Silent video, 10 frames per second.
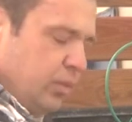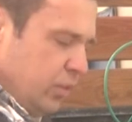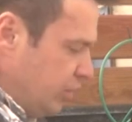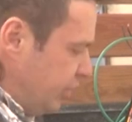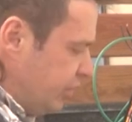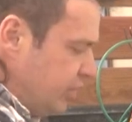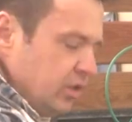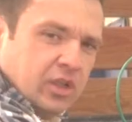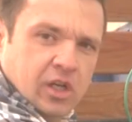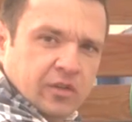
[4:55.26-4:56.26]
pull this
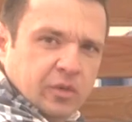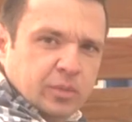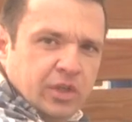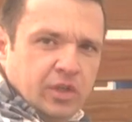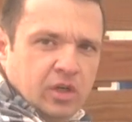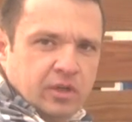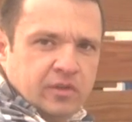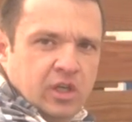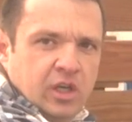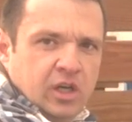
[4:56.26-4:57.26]
little cover plate off,
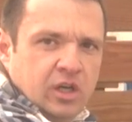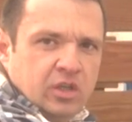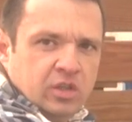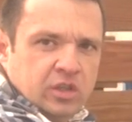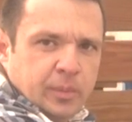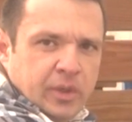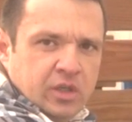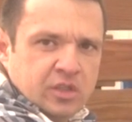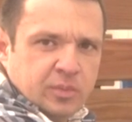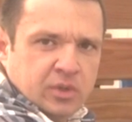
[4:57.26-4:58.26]
unhook the
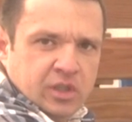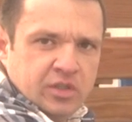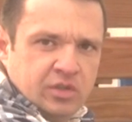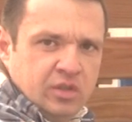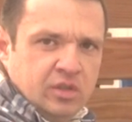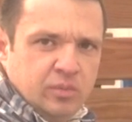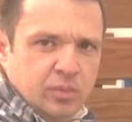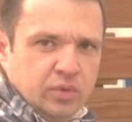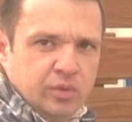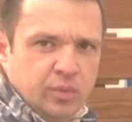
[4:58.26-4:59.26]
power supplies, and you can
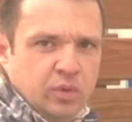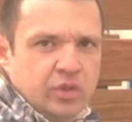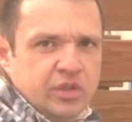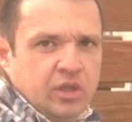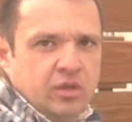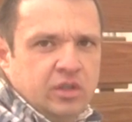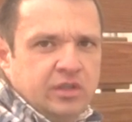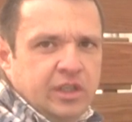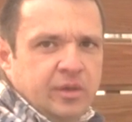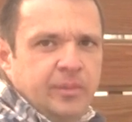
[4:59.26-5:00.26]
pull the boards out and
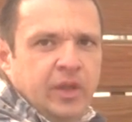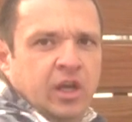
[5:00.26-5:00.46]
clean them.